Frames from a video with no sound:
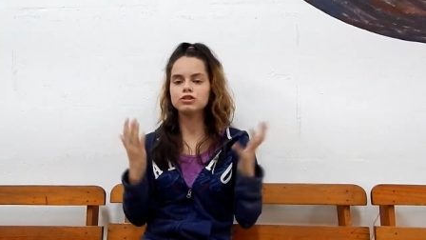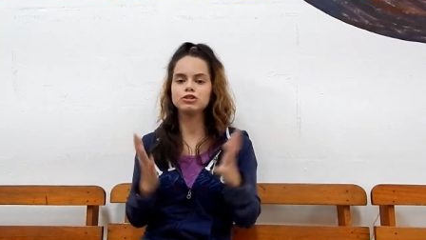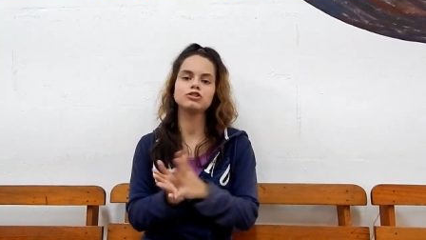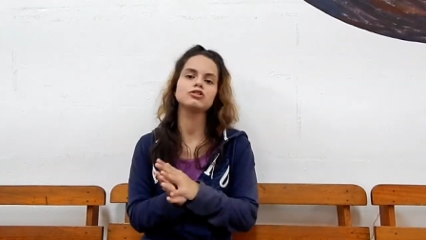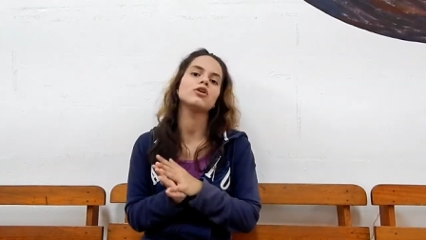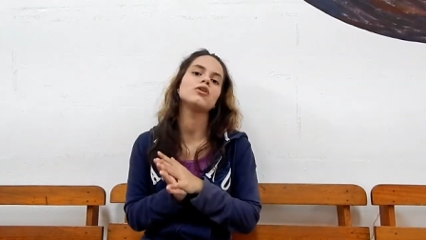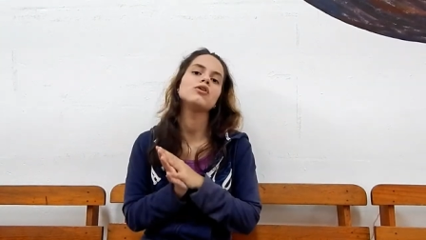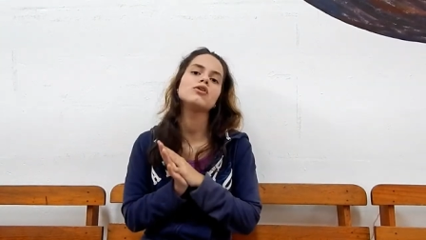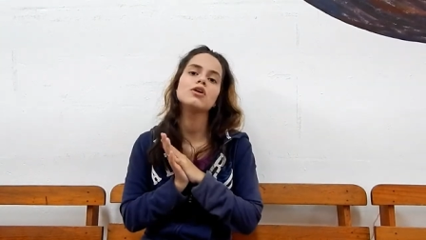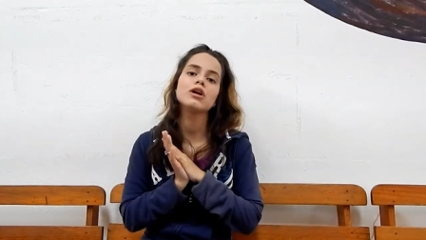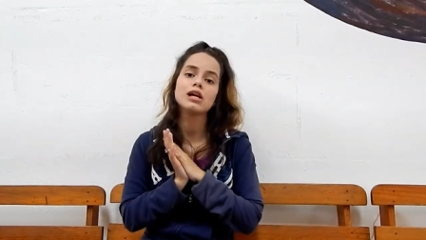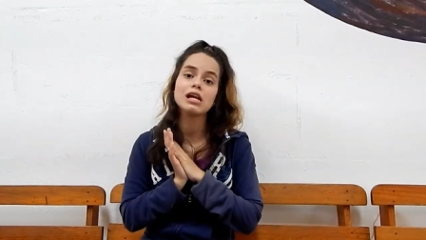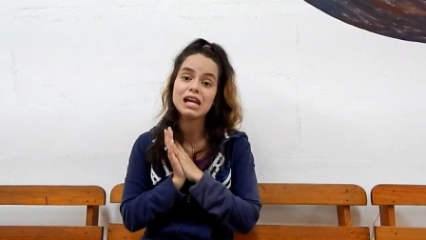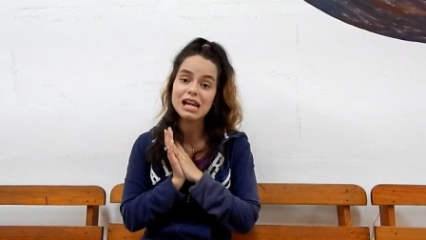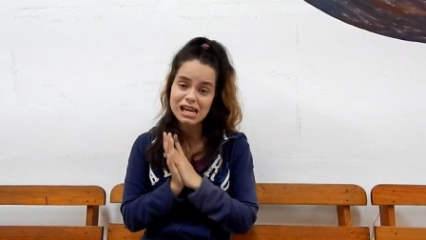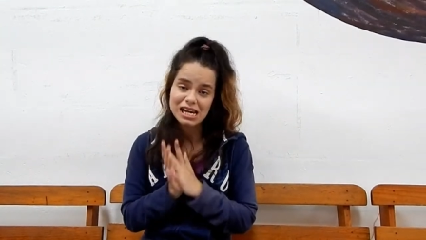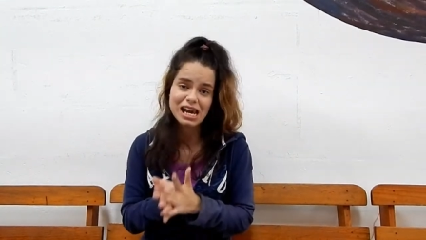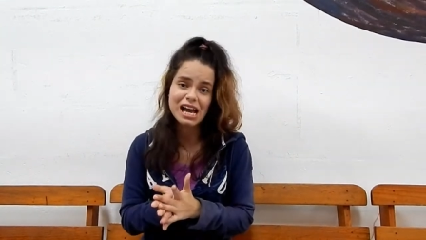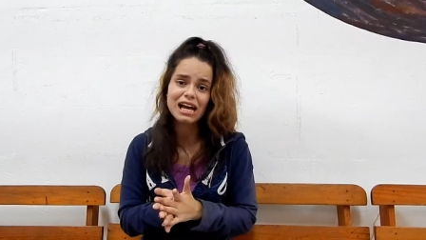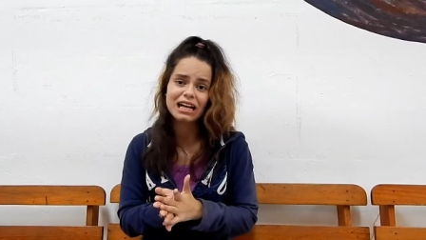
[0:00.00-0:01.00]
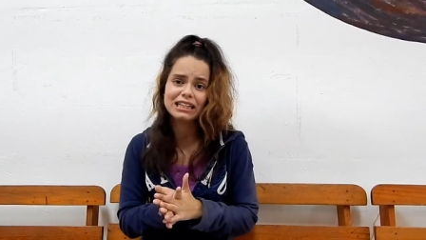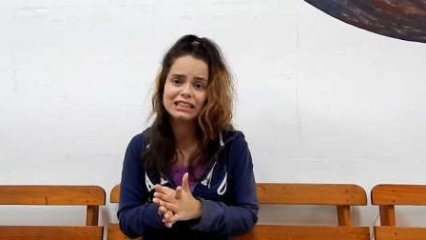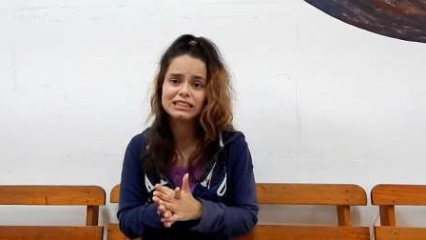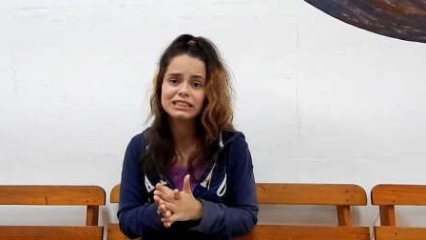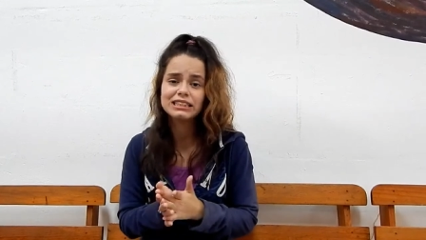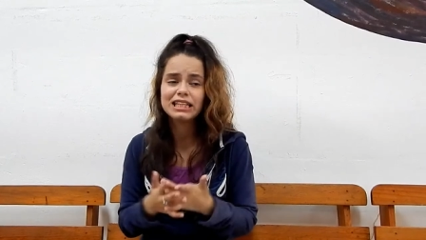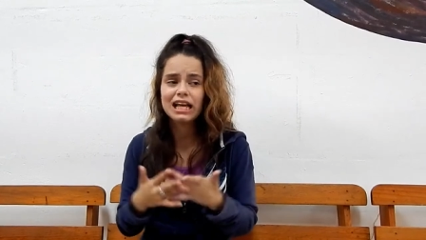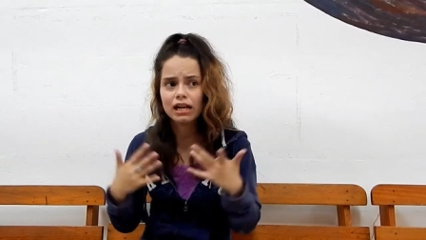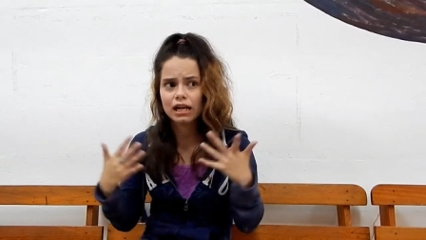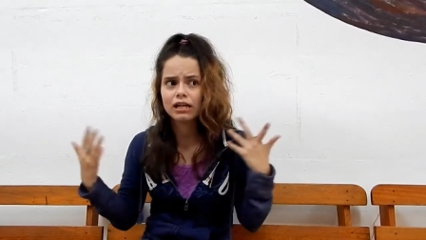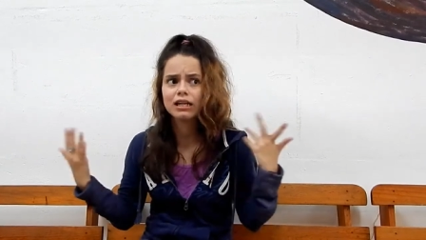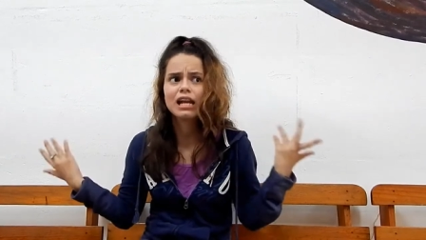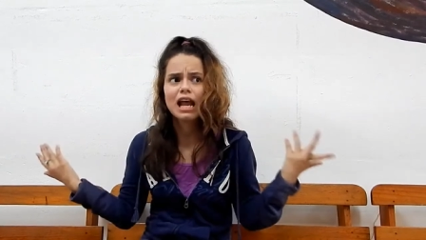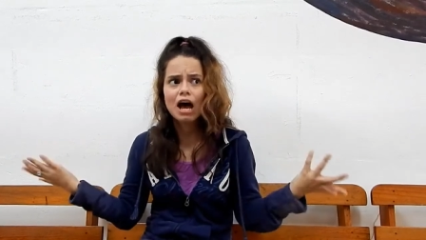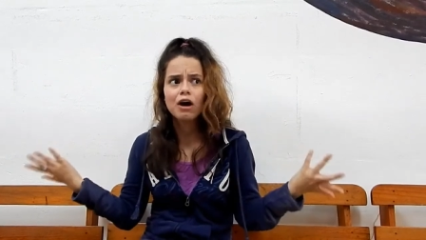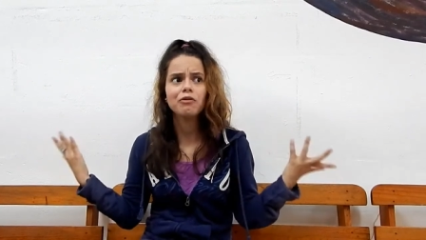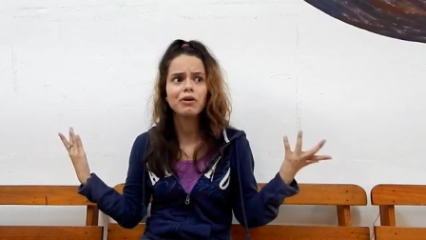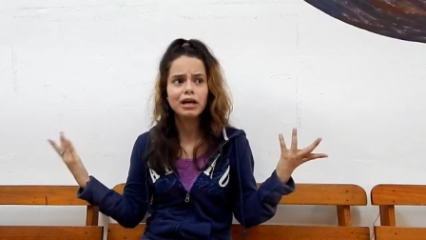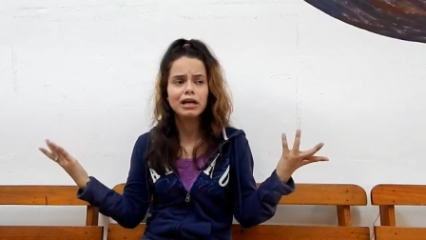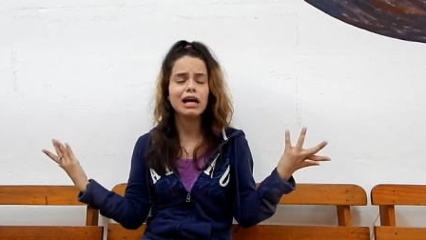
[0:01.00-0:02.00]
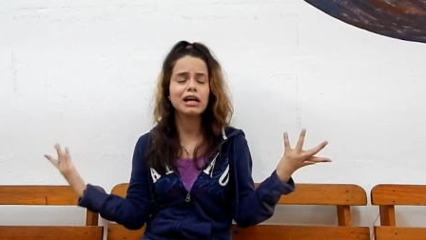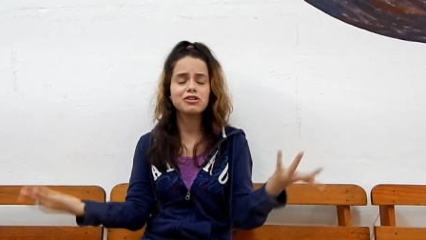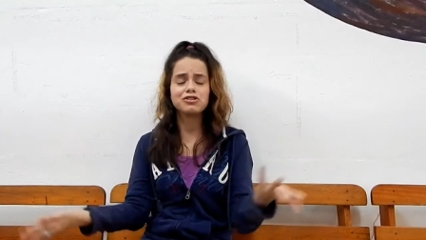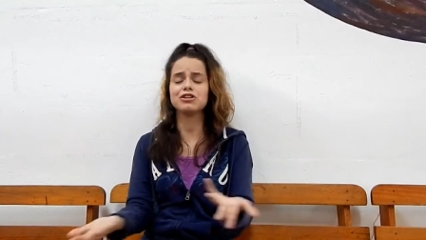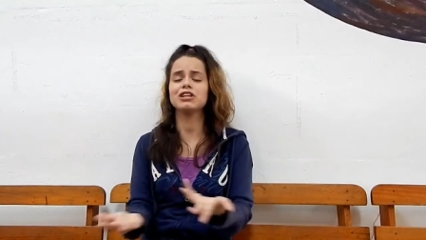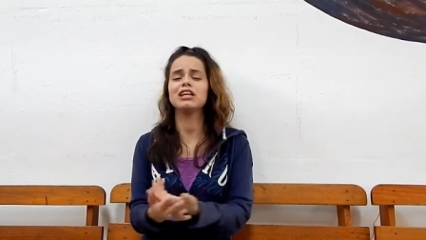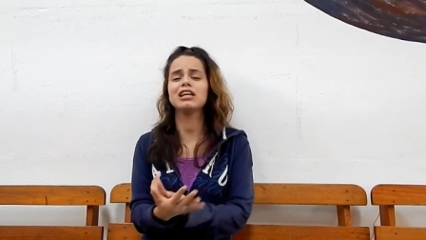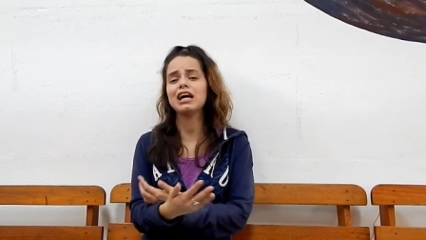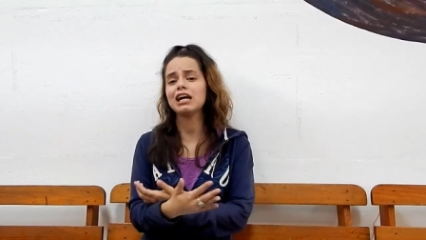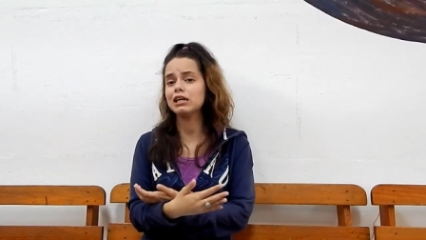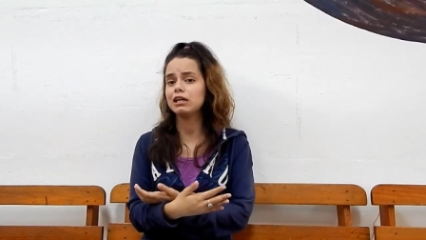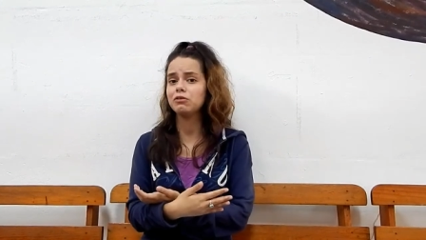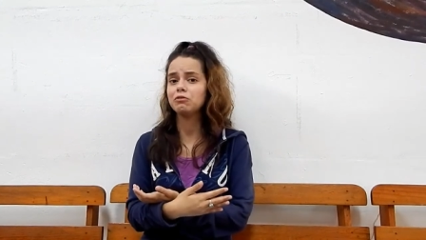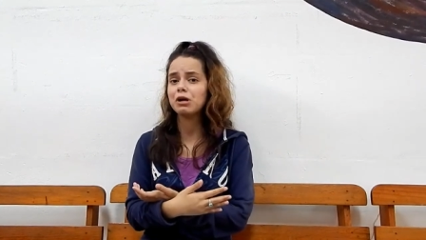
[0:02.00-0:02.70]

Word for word: so nice that and now I actually kind of